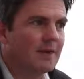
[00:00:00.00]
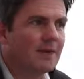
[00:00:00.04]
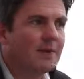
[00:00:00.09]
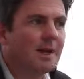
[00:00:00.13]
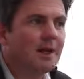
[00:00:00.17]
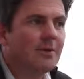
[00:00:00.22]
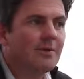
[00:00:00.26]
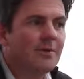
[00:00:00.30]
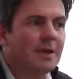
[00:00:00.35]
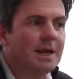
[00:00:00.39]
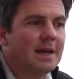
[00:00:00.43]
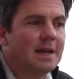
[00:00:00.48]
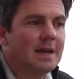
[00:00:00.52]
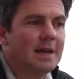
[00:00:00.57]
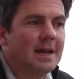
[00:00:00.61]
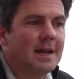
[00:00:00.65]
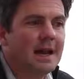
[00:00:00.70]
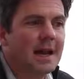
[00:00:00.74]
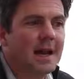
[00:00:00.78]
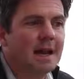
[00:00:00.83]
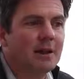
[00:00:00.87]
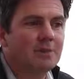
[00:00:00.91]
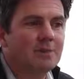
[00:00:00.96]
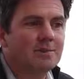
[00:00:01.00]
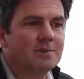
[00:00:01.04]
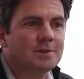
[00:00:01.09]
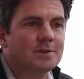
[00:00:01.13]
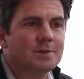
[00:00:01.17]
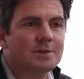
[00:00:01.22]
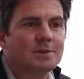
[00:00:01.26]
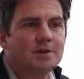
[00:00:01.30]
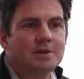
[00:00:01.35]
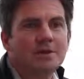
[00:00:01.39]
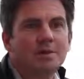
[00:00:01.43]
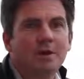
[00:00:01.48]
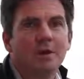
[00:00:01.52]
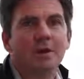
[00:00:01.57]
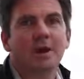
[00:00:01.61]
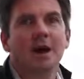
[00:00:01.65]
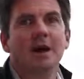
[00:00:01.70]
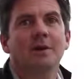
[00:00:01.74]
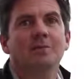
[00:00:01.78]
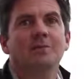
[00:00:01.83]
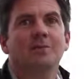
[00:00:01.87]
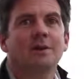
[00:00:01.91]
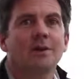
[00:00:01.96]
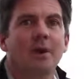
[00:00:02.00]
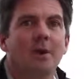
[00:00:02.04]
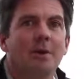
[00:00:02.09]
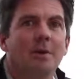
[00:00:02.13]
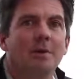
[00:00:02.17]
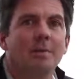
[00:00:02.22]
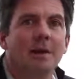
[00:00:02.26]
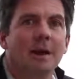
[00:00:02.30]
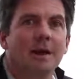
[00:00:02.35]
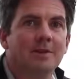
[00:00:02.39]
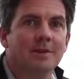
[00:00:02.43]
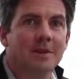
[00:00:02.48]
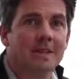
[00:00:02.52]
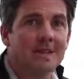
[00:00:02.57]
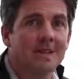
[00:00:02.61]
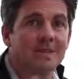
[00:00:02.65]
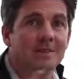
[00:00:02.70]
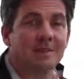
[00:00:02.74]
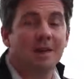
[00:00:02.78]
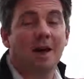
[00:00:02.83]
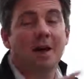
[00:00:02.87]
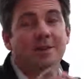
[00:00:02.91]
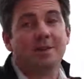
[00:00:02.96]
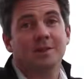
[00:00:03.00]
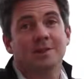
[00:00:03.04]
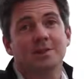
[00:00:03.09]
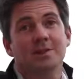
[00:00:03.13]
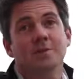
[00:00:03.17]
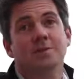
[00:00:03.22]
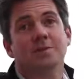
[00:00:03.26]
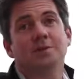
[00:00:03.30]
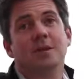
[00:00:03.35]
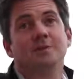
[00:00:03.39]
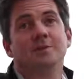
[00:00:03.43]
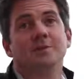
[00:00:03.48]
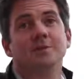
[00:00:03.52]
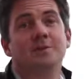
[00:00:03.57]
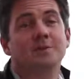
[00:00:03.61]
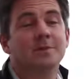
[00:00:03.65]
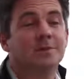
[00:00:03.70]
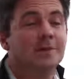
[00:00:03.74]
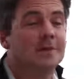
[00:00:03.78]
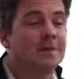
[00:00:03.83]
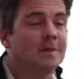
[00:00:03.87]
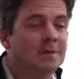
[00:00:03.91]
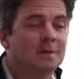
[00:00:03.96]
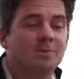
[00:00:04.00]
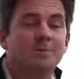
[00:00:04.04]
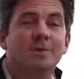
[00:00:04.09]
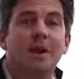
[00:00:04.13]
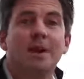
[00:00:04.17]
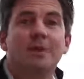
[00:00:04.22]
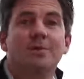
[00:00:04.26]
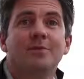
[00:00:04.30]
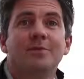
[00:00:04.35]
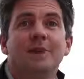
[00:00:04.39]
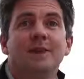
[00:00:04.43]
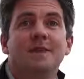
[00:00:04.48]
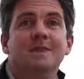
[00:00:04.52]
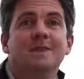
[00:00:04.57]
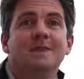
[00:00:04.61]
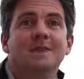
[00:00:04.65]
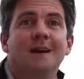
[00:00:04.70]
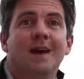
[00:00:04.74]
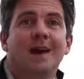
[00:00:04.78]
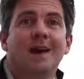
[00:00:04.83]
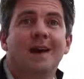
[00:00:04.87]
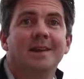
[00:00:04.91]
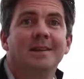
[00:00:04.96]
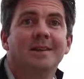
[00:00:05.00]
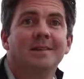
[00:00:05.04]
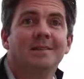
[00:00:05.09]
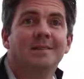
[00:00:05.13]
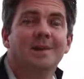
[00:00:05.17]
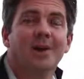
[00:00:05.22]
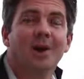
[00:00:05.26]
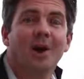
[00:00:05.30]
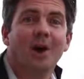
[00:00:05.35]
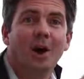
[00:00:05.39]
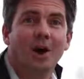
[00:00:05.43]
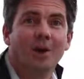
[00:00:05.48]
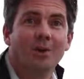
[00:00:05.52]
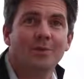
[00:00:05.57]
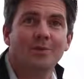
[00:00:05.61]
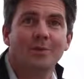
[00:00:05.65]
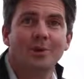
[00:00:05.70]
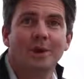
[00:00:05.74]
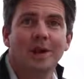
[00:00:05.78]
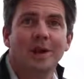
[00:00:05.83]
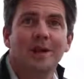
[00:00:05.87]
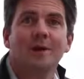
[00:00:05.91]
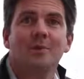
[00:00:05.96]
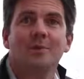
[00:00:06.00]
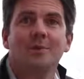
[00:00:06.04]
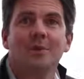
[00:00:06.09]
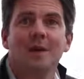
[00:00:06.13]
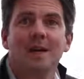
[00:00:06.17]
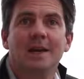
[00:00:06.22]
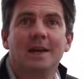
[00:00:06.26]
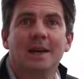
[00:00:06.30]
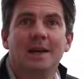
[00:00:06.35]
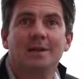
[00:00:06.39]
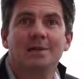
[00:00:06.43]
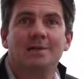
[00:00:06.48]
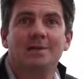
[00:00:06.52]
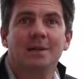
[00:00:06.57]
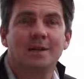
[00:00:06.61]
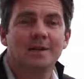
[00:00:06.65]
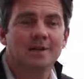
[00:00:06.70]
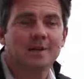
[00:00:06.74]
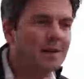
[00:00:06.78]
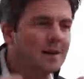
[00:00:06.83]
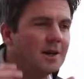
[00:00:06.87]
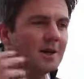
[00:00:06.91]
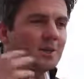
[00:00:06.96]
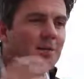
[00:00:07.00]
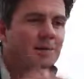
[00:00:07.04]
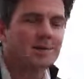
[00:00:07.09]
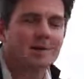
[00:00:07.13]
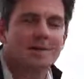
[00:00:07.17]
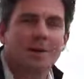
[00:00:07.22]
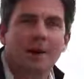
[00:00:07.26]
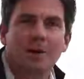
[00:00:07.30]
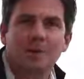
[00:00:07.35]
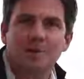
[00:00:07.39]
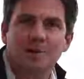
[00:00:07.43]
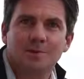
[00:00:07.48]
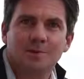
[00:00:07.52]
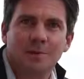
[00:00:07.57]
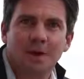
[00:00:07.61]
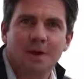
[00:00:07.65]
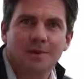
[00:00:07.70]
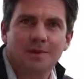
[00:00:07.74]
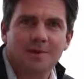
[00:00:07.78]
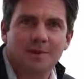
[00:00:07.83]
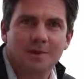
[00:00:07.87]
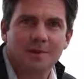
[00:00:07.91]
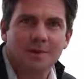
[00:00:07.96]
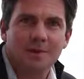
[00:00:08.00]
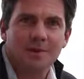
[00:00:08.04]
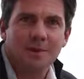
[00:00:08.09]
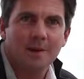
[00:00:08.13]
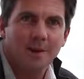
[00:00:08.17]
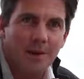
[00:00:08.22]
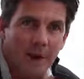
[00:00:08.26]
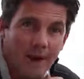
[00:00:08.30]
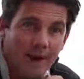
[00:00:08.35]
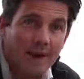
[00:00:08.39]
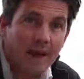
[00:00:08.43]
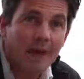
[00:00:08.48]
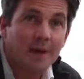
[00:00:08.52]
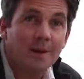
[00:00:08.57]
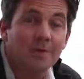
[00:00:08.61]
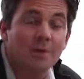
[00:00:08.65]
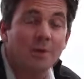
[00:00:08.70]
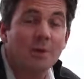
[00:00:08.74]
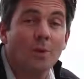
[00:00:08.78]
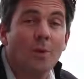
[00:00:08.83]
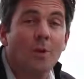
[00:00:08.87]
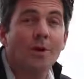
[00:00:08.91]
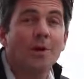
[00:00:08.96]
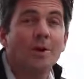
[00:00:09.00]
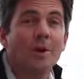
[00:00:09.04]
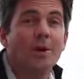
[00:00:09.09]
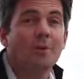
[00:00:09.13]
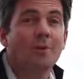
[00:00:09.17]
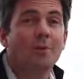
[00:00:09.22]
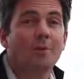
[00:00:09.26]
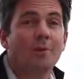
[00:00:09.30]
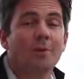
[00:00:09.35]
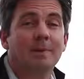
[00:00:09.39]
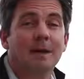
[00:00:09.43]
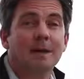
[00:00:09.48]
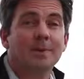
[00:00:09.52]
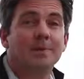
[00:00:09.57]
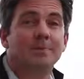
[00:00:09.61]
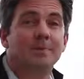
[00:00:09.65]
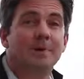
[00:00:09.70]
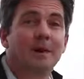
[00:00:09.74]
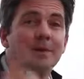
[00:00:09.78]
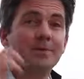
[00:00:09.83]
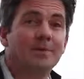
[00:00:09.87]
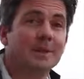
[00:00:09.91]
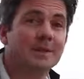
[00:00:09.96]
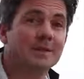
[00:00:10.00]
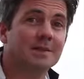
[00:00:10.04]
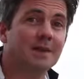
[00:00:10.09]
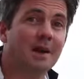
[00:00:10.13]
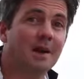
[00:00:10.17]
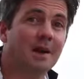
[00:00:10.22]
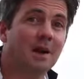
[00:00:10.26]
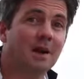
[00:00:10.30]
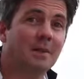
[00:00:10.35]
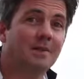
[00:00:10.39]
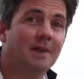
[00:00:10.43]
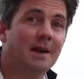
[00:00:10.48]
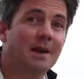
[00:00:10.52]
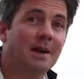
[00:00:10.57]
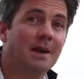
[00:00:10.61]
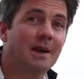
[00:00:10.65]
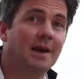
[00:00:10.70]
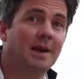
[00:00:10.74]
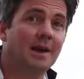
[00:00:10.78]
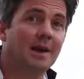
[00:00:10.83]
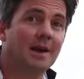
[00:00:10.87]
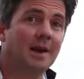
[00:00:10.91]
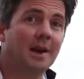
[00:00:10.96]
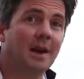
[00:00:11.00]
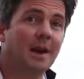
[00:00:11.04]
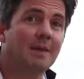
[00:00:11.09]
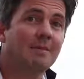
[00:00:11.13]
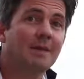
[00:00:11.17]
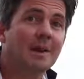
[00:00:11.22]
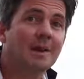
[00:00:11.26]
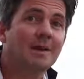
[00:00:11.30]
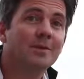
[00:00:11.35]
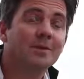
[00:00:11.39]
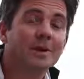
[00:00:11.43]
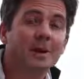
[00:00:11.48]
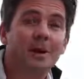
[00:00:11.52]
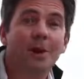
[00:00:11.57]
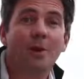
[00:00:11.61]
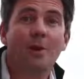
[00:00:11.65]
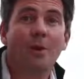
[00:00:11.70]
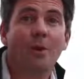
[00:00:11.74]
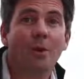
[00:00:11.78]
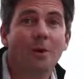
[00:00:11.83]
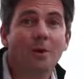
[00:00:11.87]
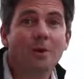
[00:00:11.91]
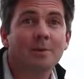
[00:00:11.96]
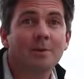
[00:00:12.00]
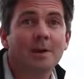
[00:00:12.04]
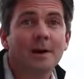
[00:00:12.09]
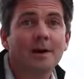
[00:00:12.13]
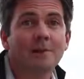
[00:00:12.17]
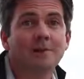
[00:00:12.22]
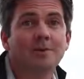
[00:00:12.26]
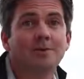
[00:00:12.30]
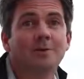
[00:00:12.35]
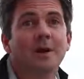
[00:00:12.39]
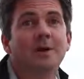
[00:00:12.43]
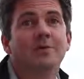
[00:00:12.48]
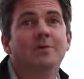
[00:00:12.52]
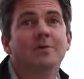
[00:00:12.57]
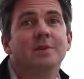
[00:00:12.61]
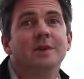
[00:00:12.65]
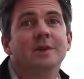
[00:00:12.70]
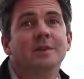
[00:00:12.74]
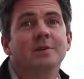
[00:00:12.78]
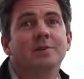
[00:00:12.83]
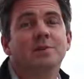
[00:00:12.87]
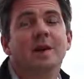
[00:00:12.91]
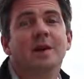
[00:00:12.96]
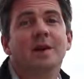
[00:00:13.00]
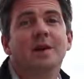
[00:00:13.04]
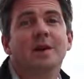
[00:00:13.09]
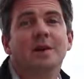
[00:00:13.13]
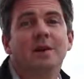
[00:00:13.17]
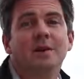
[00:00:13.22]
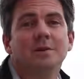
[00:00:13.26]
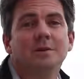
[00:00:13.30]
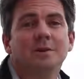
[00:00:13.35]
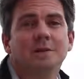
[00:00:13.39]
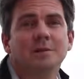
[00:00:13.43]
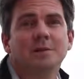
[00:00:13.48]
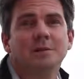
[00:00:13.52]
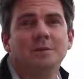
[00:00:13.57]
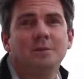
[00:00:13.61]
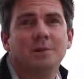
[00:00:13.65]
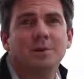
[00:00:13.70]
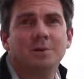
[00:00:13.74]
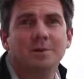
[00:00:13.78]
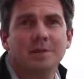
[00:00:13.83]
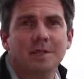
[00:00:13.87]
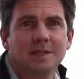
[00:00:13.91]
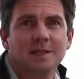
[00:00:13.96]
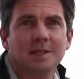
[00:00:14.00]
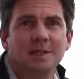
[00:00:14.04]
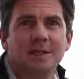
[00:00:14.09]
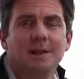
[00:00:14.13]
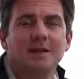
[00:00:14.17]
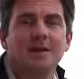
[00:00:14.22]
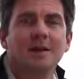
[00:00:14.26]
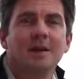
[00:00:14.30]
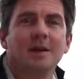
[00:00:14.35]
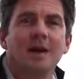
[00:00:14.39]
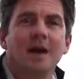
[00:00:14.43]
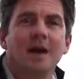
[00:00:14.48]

it helps. You don't have to know about these other two types of fees, spread fees and overnight and weekend fees. We'll start with spread fees. Again, if you want to know more about spread fees, up here I made a video all about spread fees where it goes into more detail.